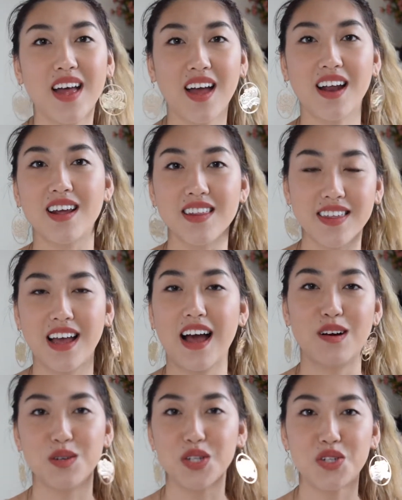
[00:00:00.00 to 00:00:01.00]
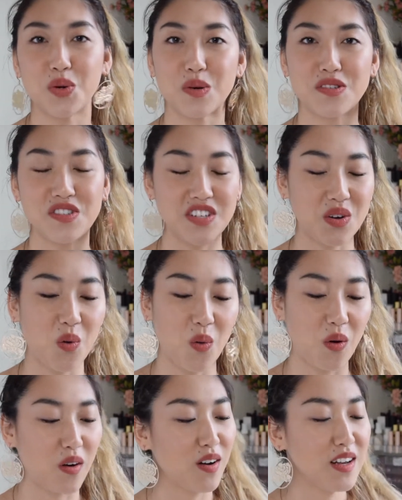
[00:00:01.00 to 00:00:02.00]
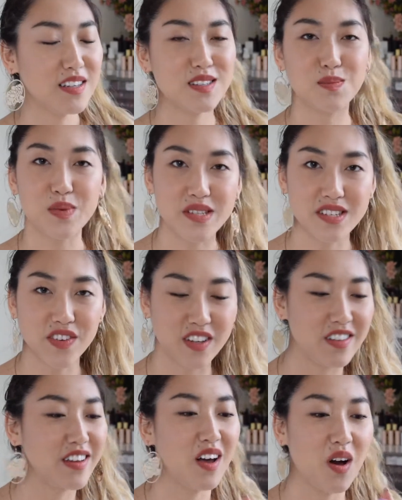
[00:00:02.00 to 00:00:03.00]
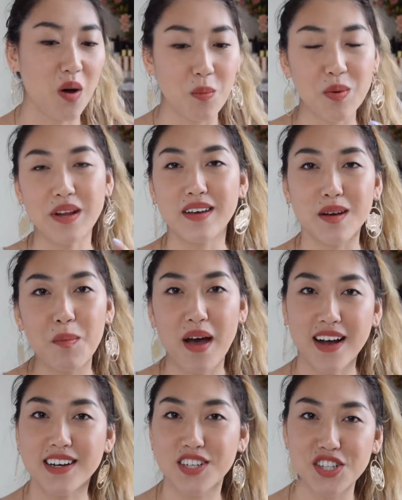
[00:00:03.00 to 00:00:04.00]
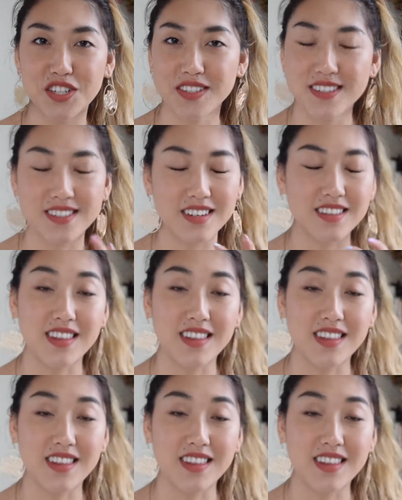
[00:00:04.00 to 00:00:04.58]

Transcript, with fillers: anything outdoorsy or specifically opening packages,